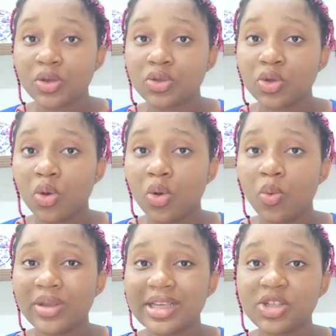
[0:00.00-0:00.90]
So
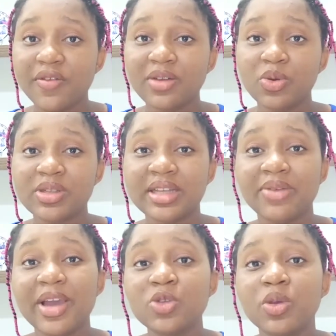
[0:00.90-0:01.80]
what I discovered was that
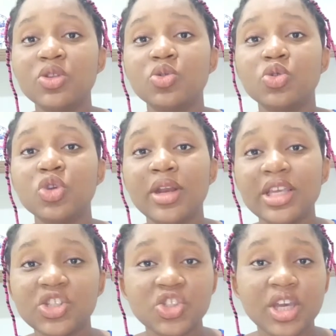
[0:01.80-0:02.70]
the right way to do your
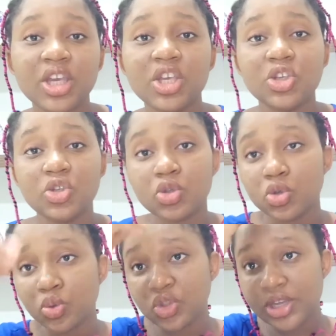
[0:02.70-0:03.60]
length check
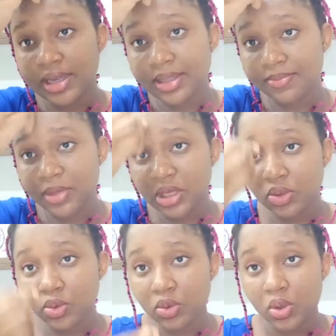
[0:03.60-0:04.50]
is to check the
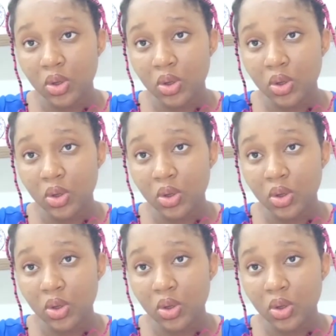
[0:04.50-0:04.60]
middle